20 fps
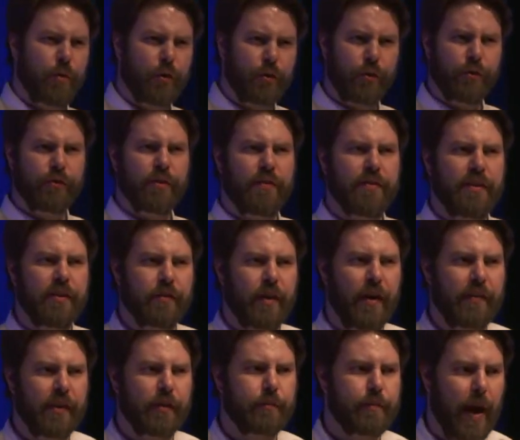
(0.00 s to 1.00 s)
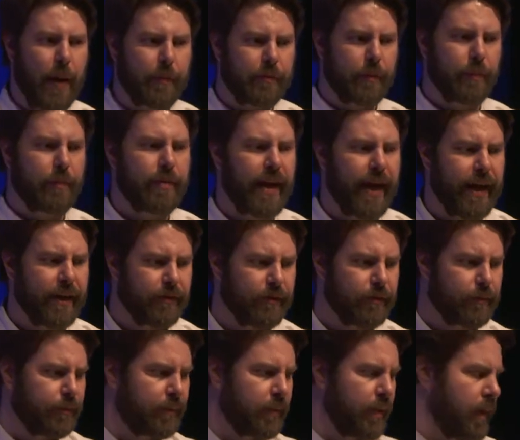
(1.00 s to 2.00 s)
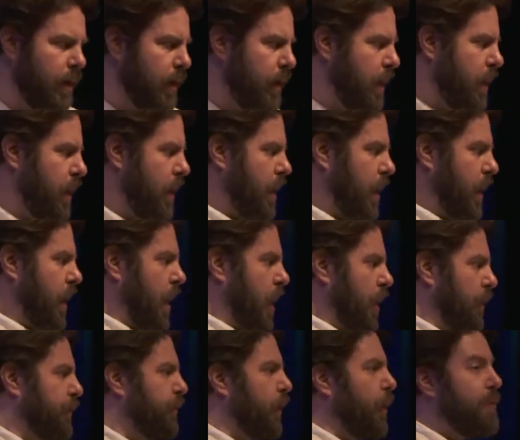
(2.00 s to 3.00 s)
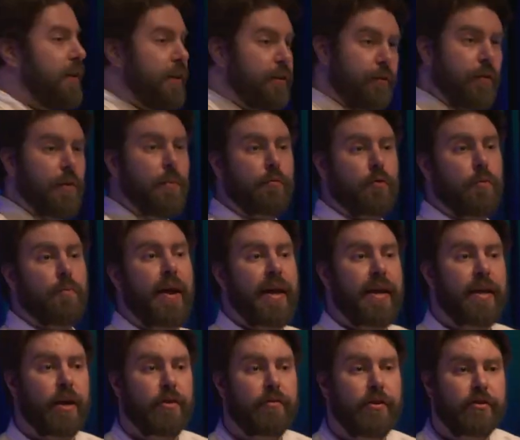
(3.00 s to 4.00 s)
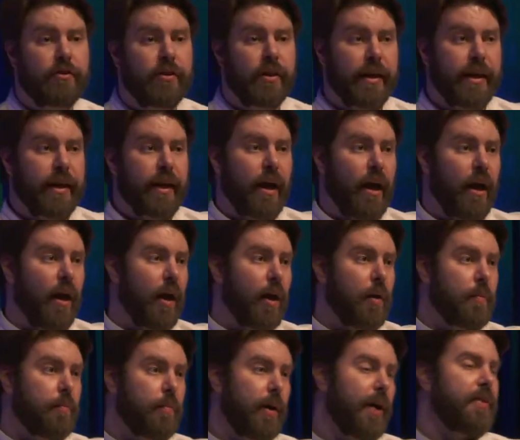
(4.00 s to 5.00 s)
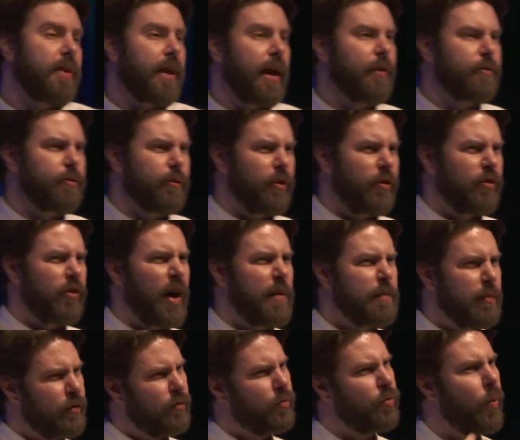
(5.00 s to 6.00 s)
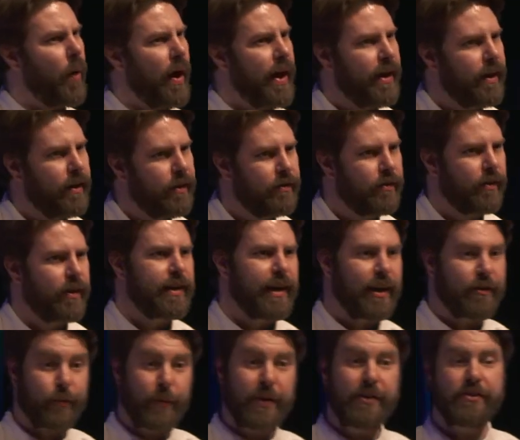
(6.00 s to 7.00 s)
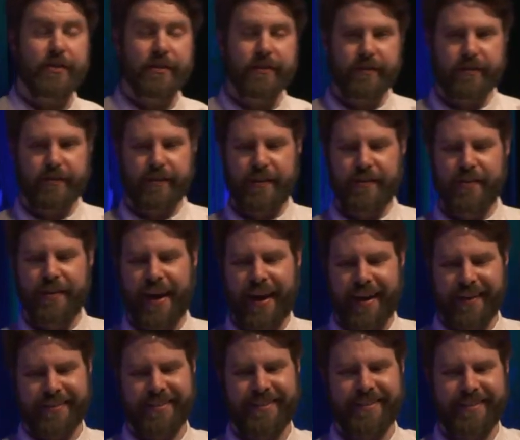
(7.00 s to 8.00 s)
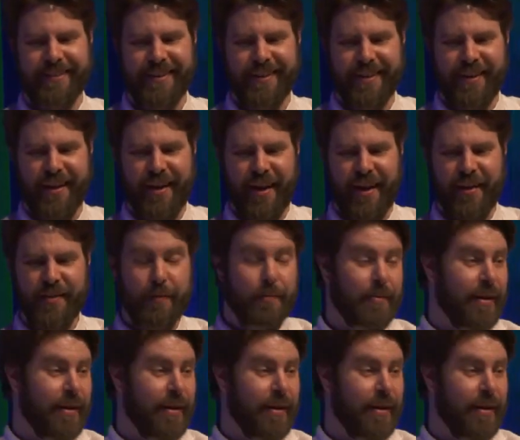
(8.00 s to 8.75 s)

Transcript: models and these, and these maps and plans. So these films were made originally um, by the council to try and persuade Glaswegians that uh, the